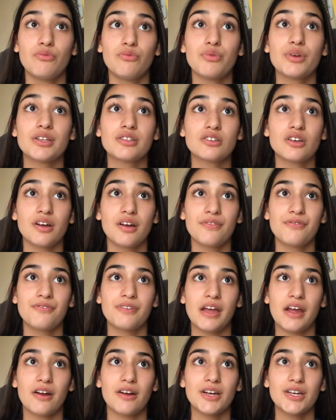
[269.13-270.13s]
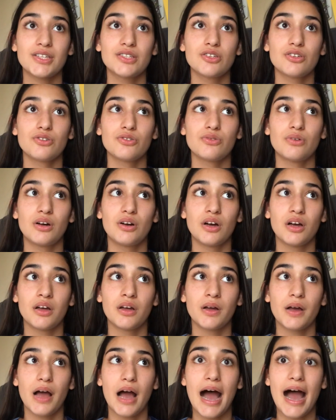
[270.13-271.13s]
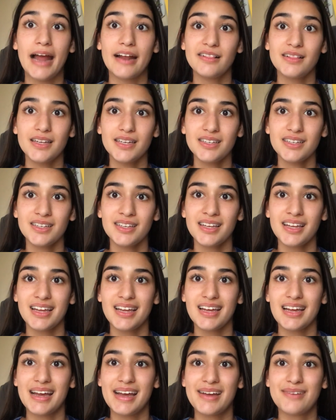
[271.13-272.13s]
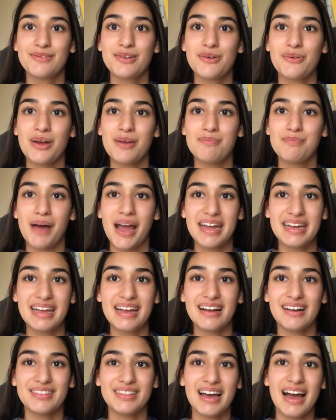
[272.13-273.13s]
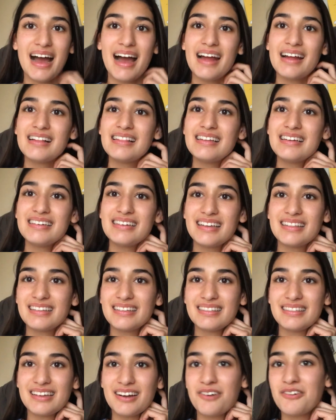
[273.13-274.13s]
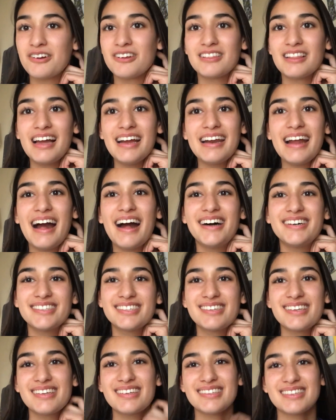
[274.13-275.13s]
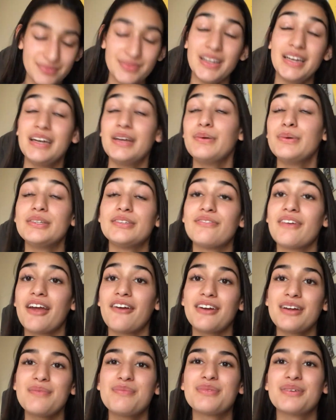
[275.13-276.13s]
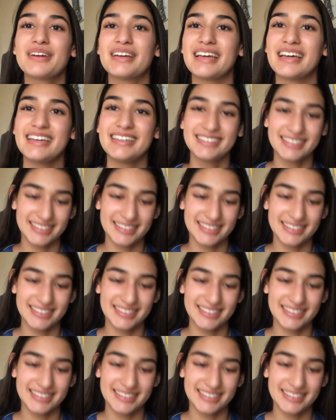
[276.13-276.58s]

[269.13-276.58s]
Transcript: We took a ferry to an island, and we went biking on the island, and there were lighthouses, and it was very pretty.